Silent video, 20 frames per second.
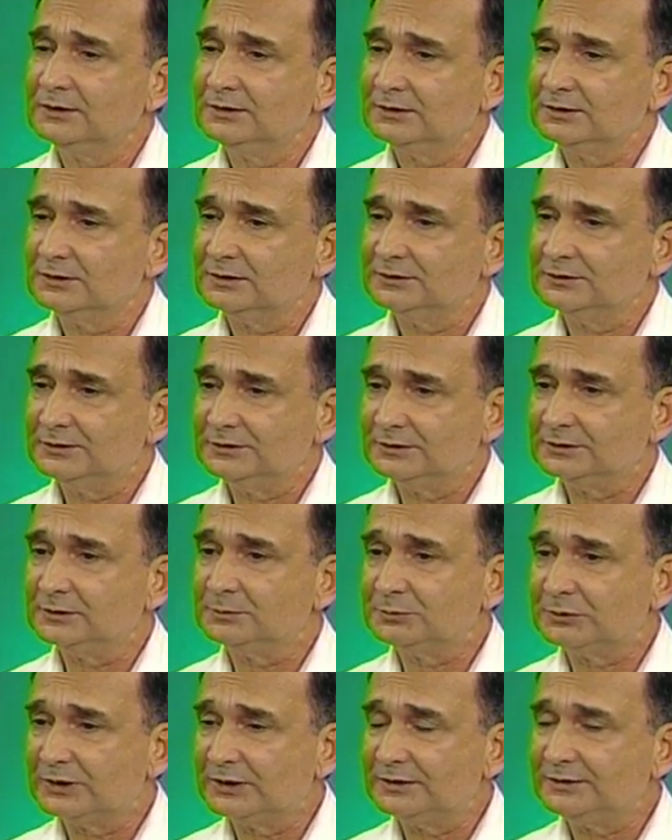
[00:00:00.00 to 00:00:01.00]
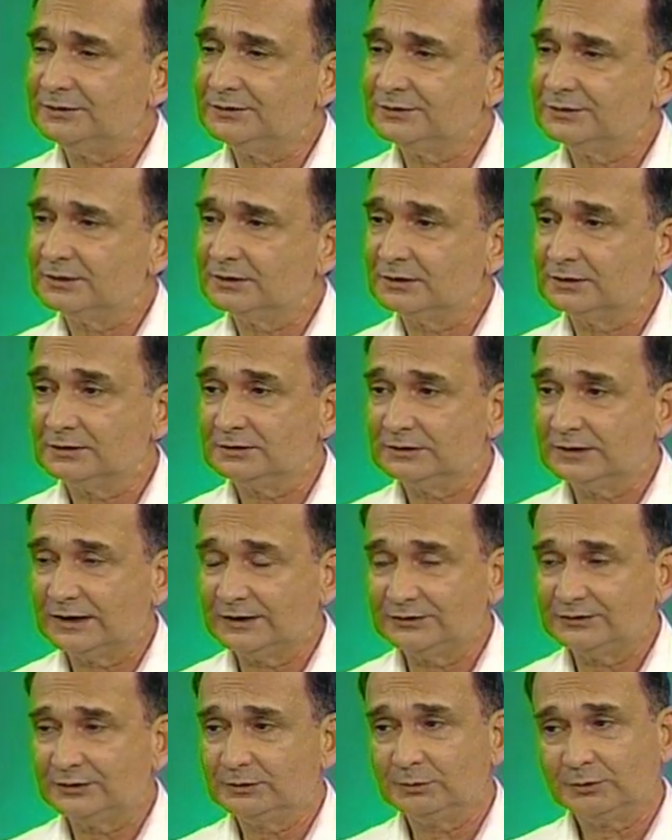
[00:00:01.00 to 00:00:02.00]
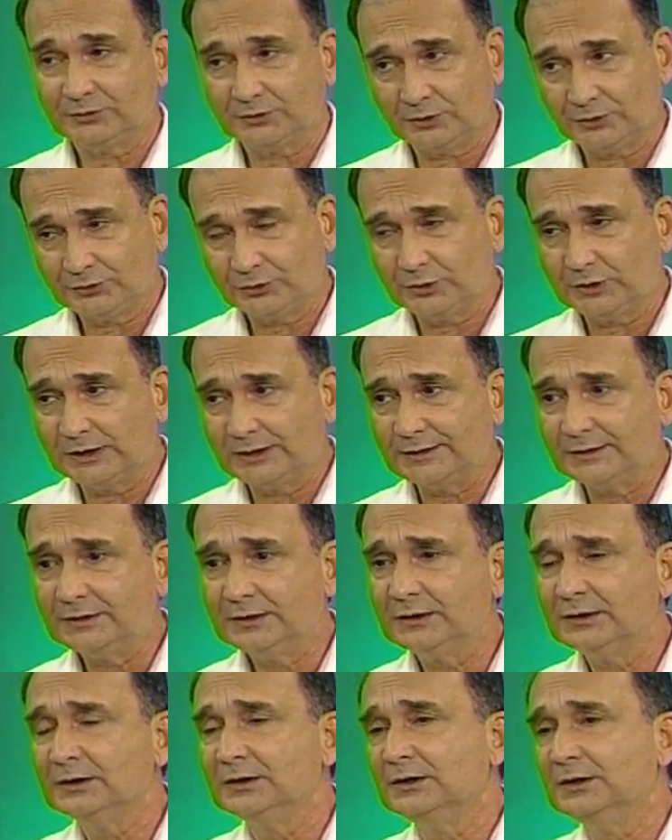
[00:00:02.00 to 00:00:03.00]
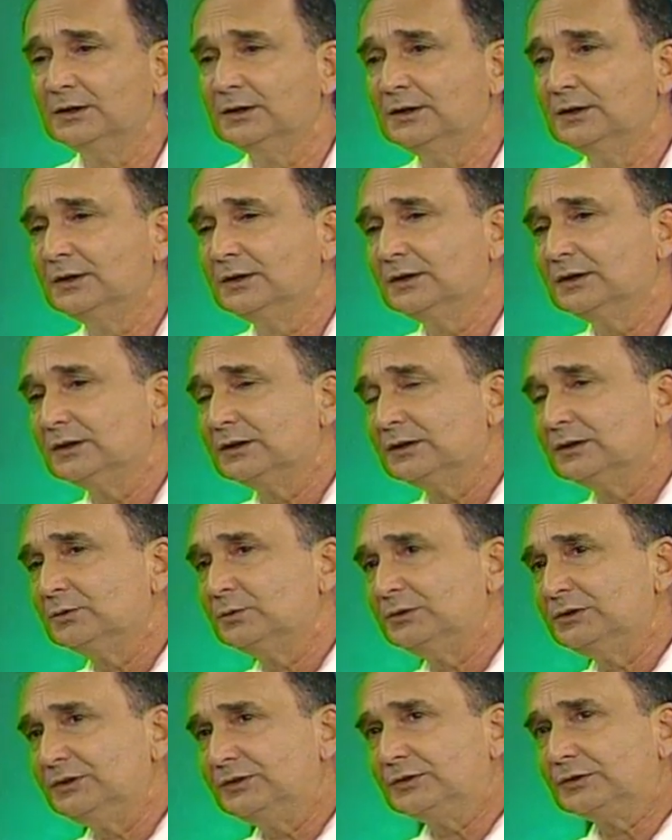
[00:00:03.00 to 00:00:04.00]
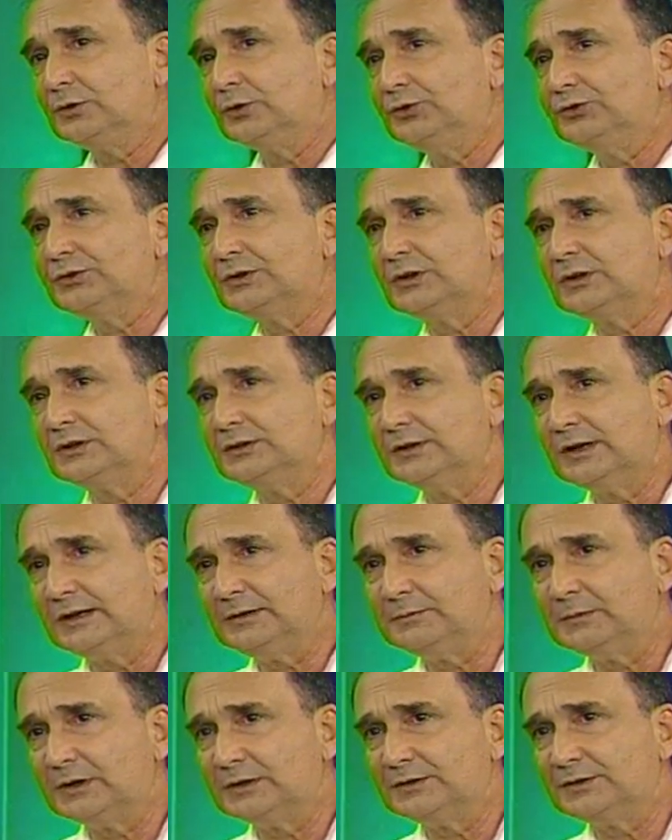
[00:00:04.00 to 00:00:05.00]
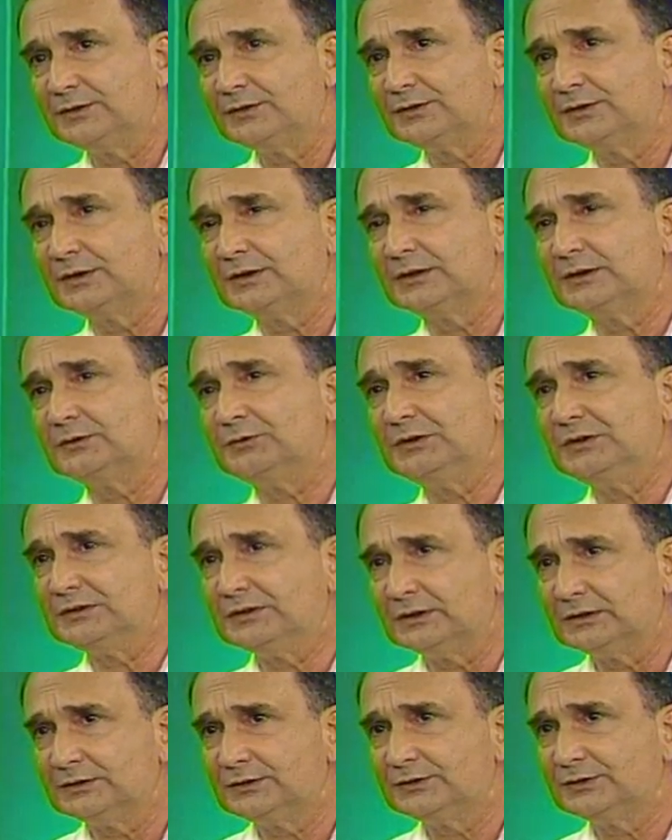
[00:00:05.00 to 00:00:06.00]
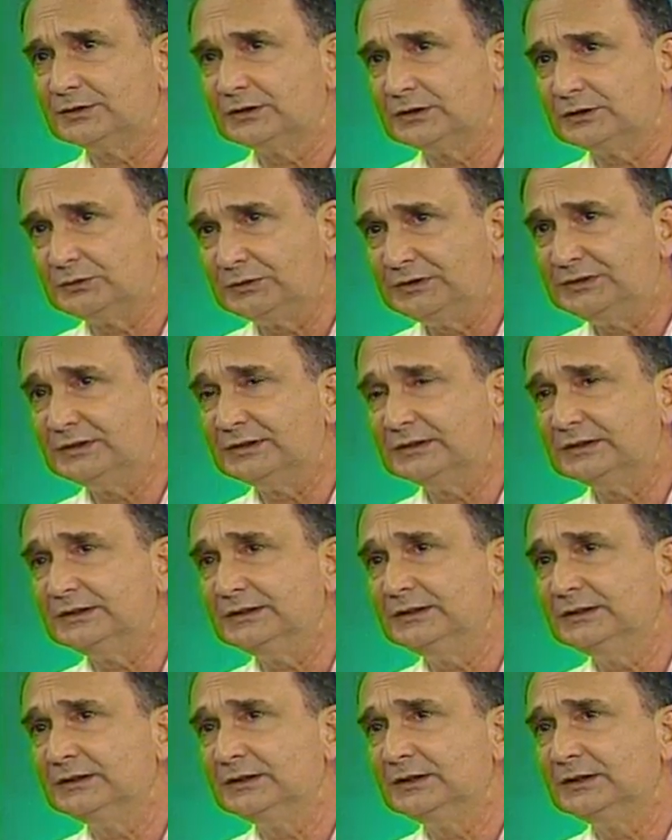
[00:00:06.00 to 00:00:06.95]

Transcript: The nickel price last year was also higher. We disclosed our 9 months results recently.